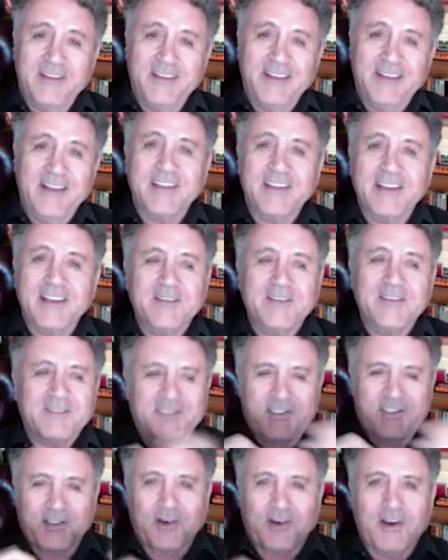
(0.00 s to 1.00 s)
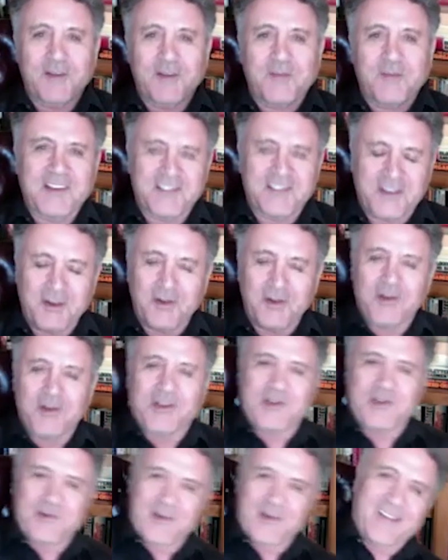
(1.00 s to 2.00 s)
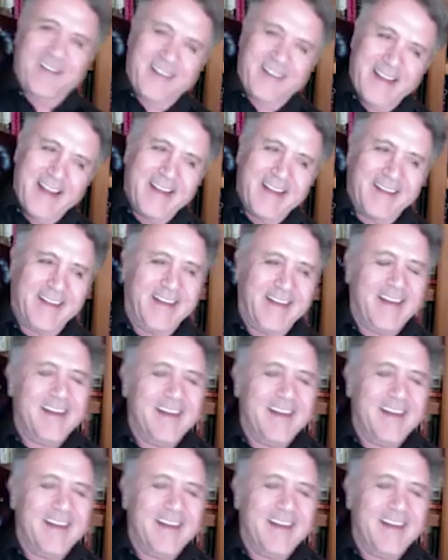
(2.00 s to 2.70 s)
and then started my solo career again.